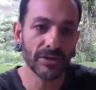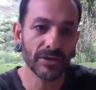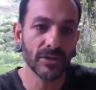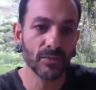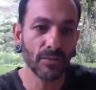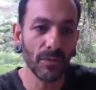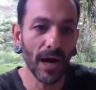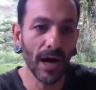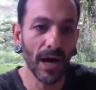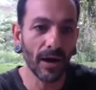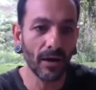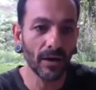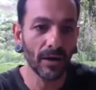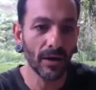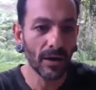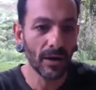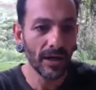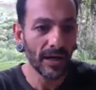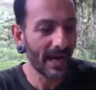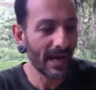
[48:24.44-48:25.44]
as well.
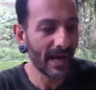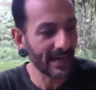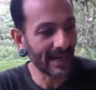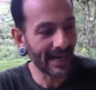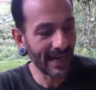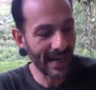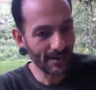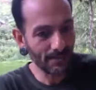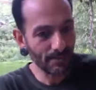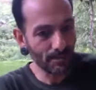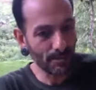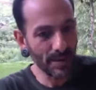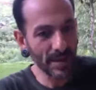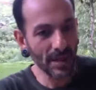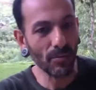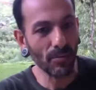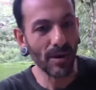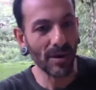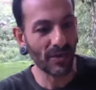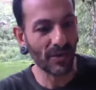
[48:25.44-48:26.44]
And can I be
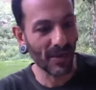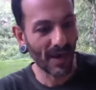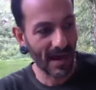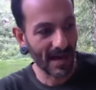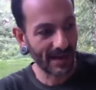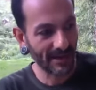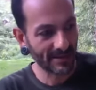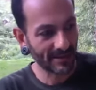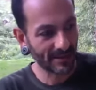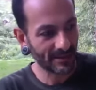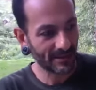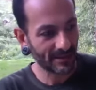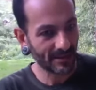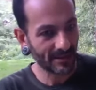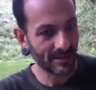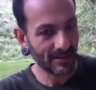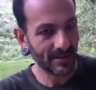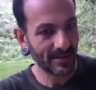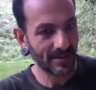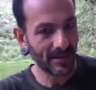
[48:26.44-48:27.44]
with that
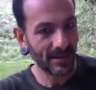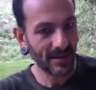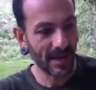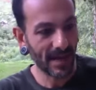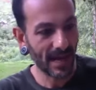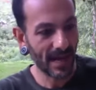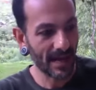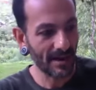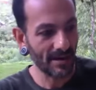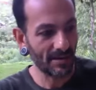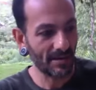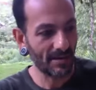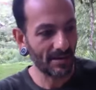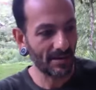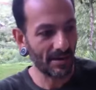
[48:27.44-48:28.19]
and